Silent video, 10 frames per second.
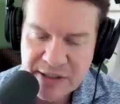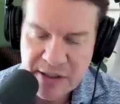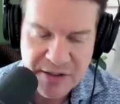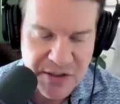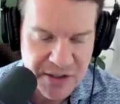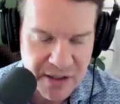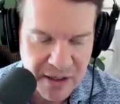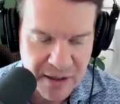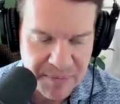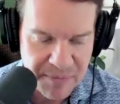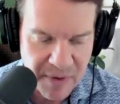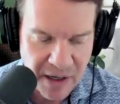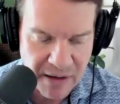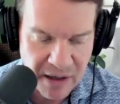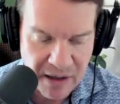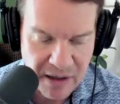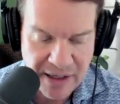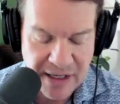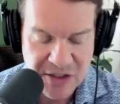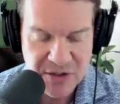does, um, I, I
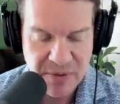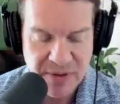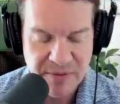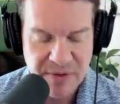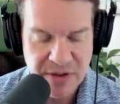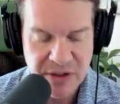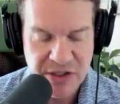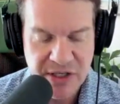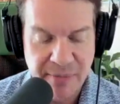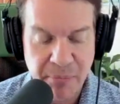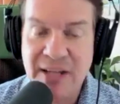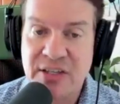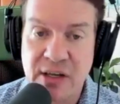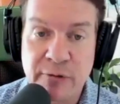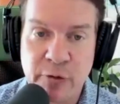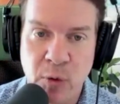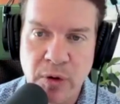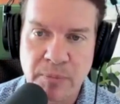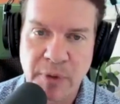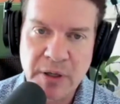guess, uh, set a mindset
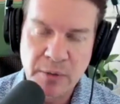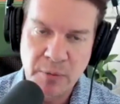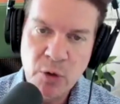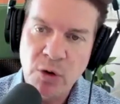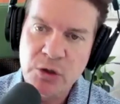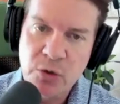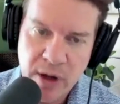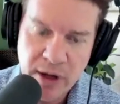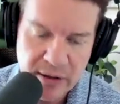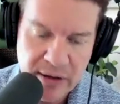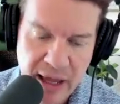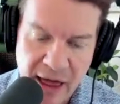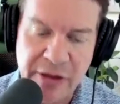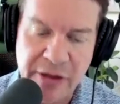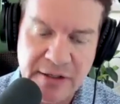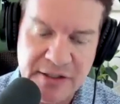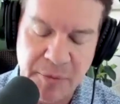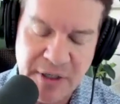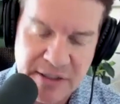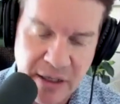forward, but you also created an ethic to
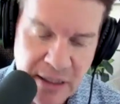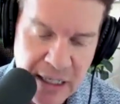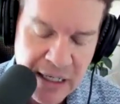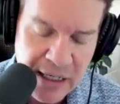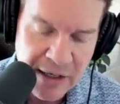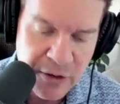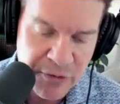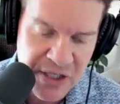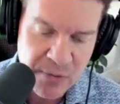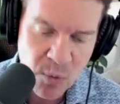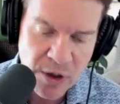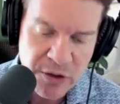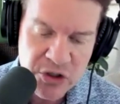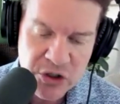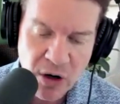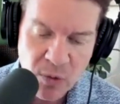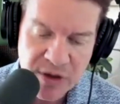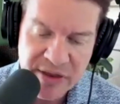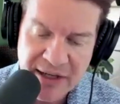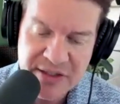some extent. And you said when you start
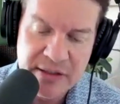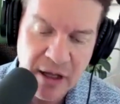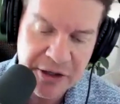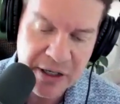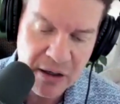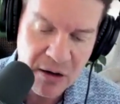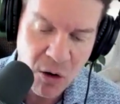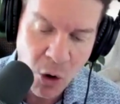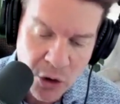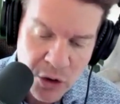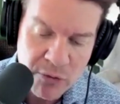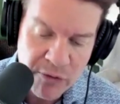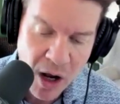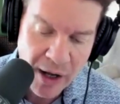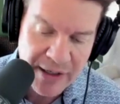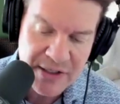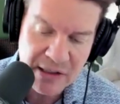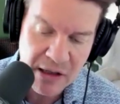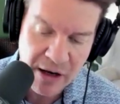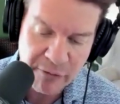with next to nothing, all you've got is a
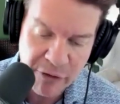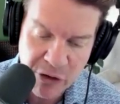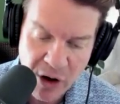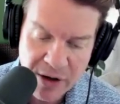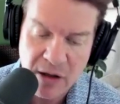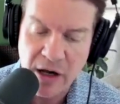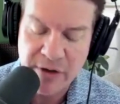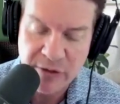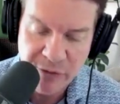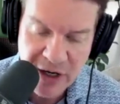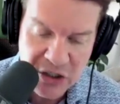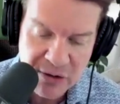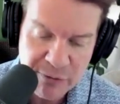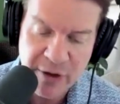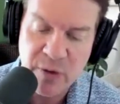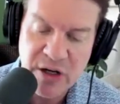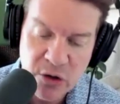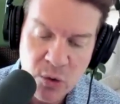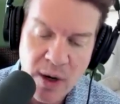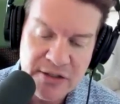lot of thought, a lot of innovation, figuring
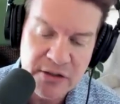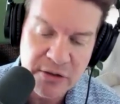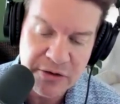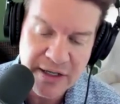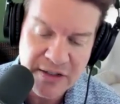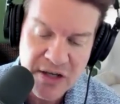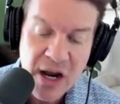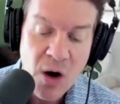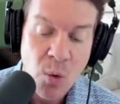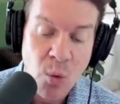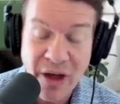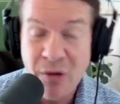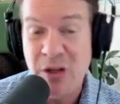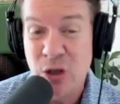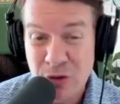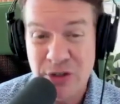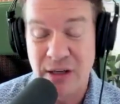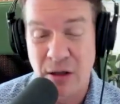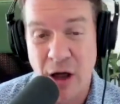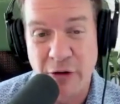new ways to do things without
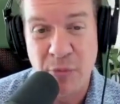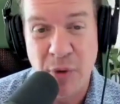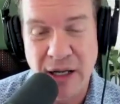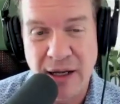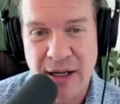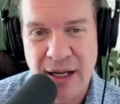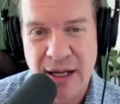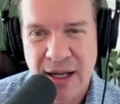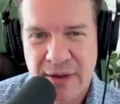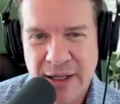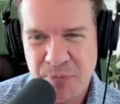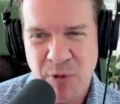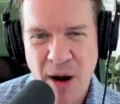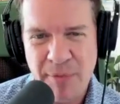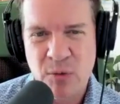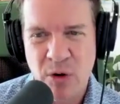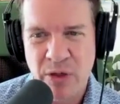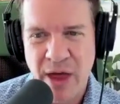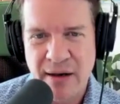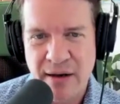using a lot of money. That's probably where
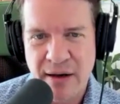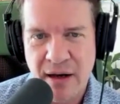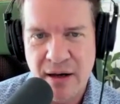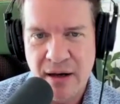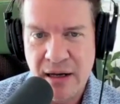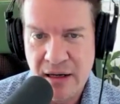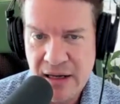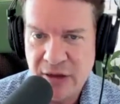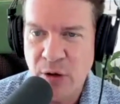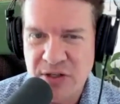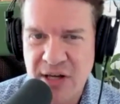that ethos